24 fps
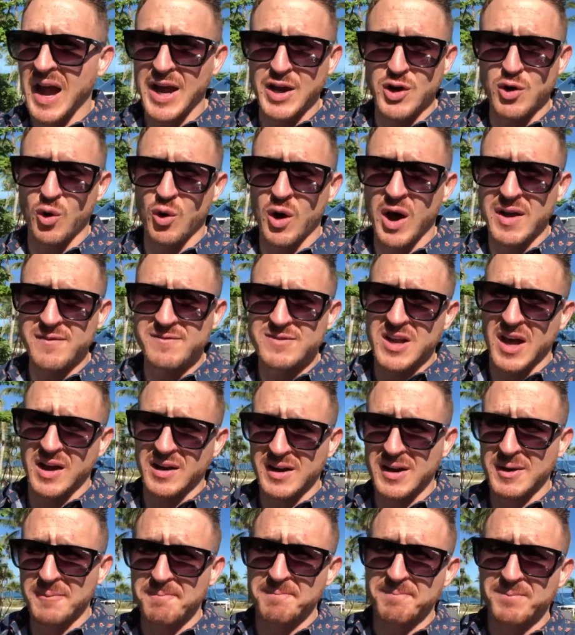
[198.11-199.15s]
I know I've
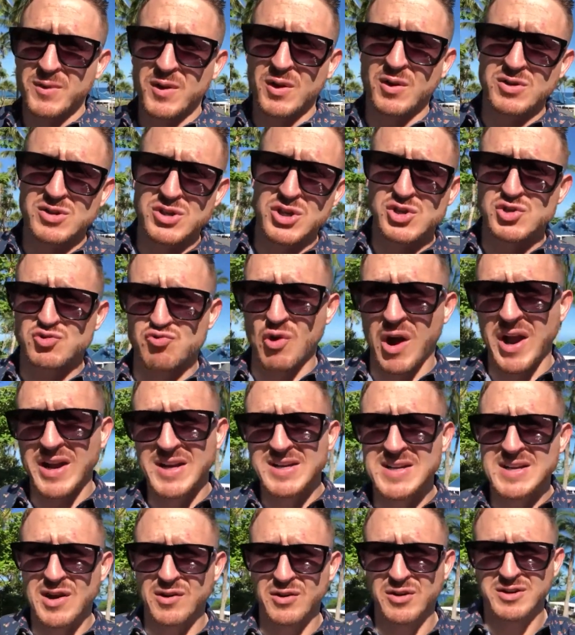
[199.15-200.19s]
done it. Just
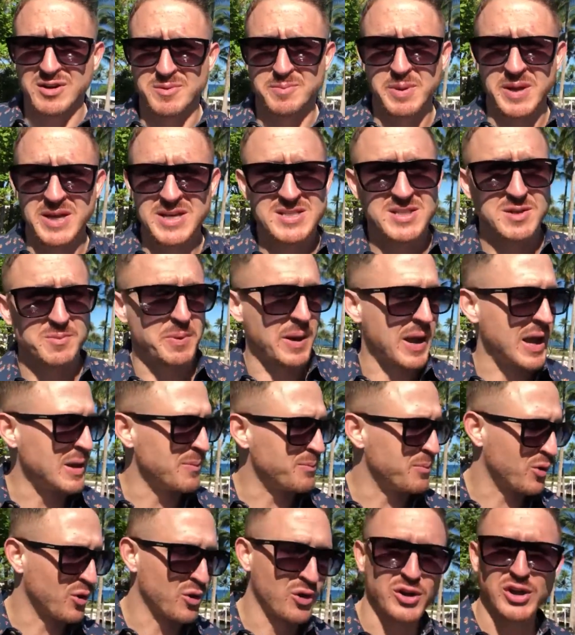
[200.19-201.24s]
write it down on a piece of
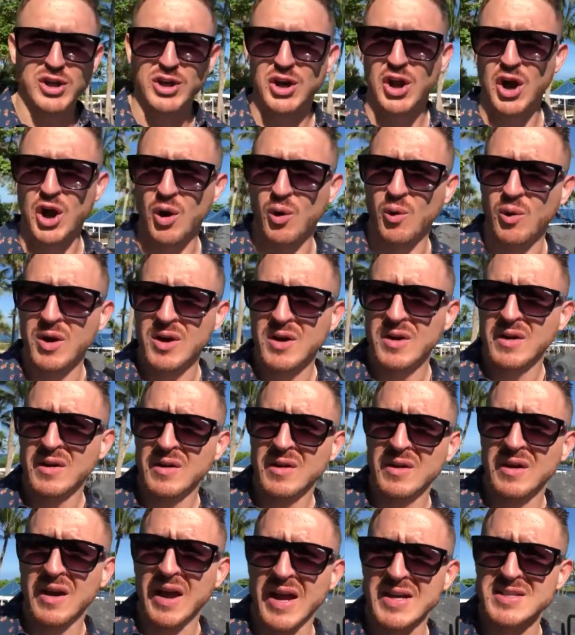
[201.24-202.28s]
paper, you know,
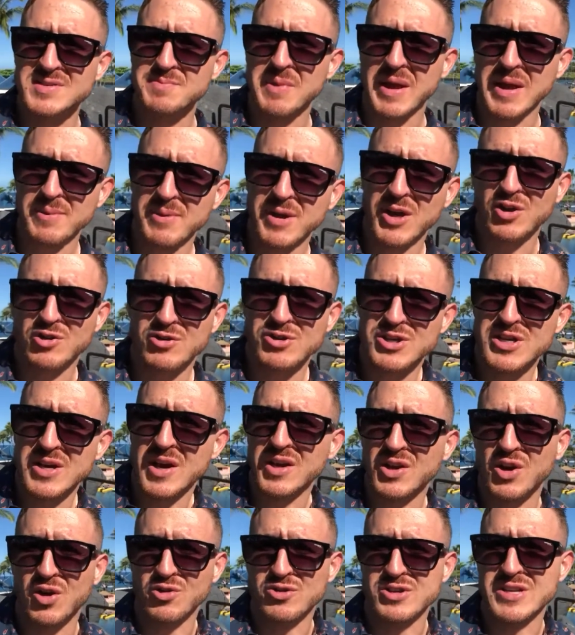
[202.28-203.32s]
as maybe your,
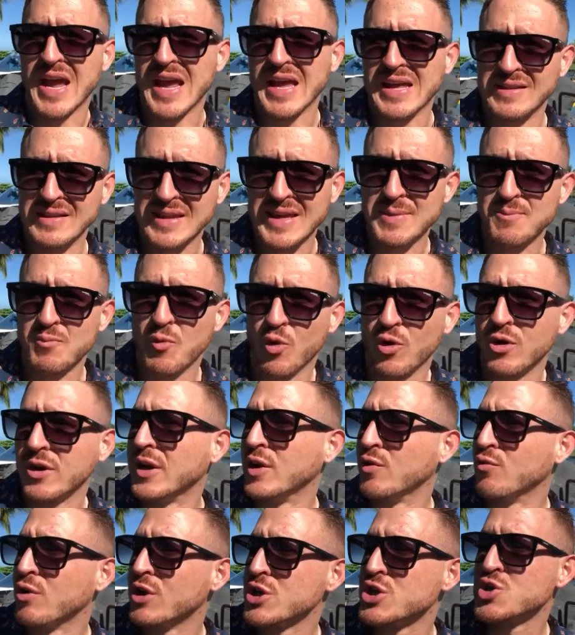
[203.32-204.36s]
your daily
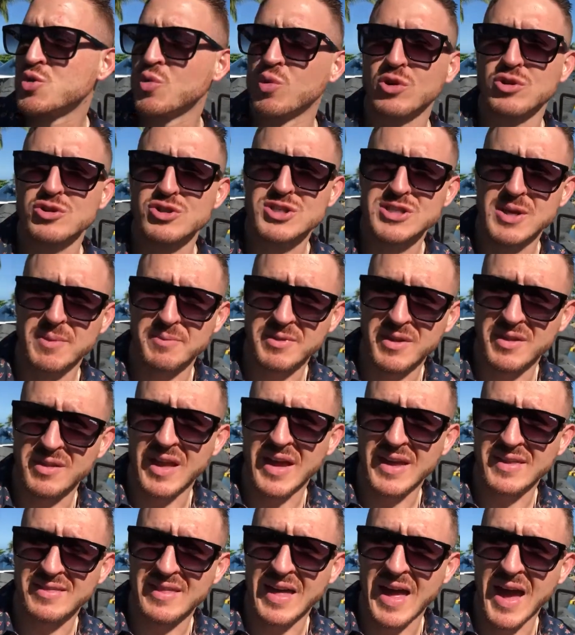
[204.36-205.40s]
morning ritual or
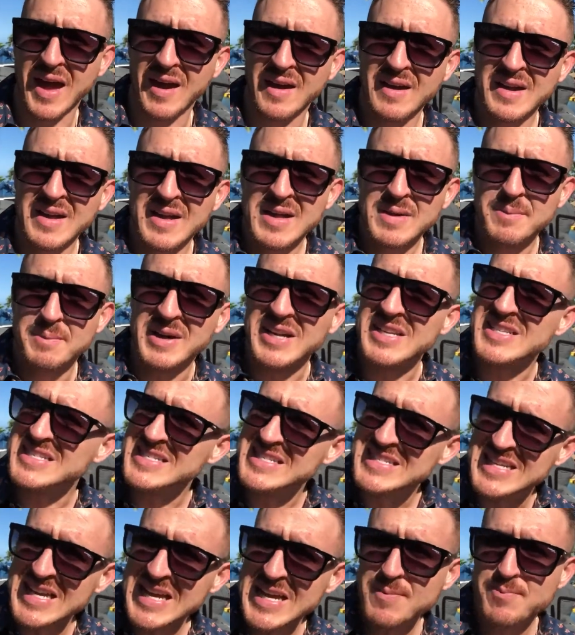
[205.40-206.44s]
something like that. But
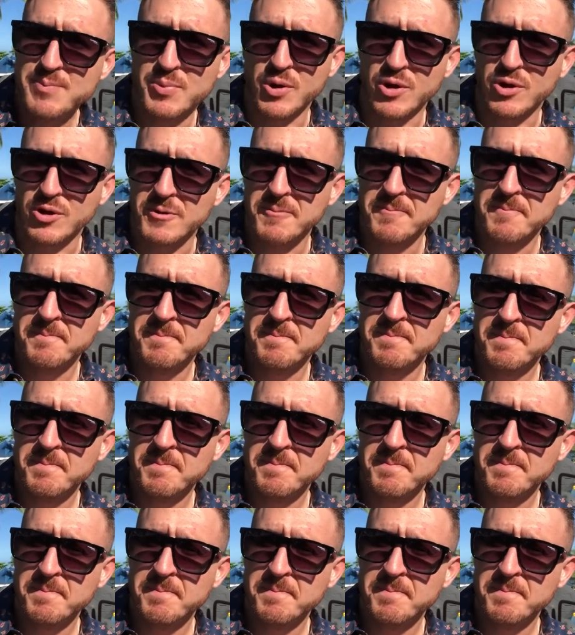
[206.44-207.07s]
it's deeper.